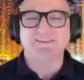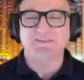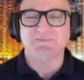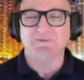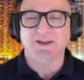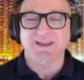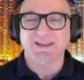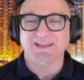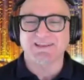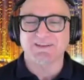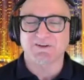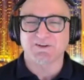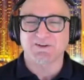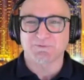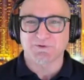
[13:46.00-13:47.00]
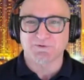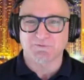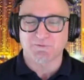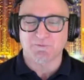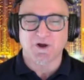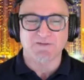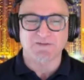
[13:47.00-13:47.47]
is why you've got a
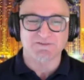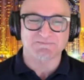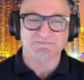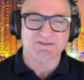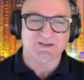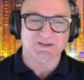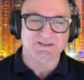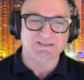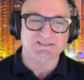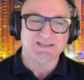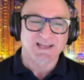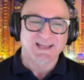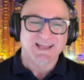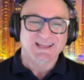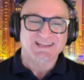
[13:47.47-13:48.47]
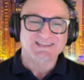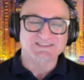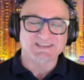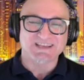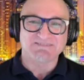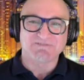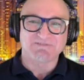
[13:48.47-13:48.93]
beautiful wife, is because
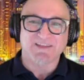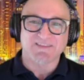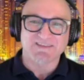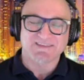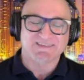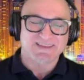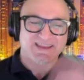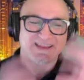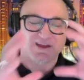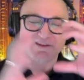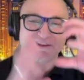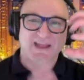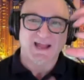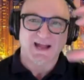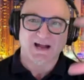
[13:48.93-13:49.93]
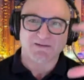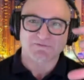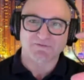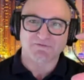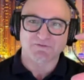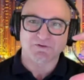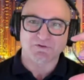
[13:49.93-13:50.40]
she, rather than seeing only half
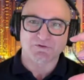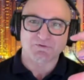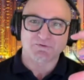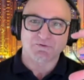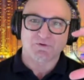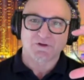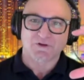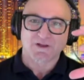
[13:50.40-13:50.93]
of you,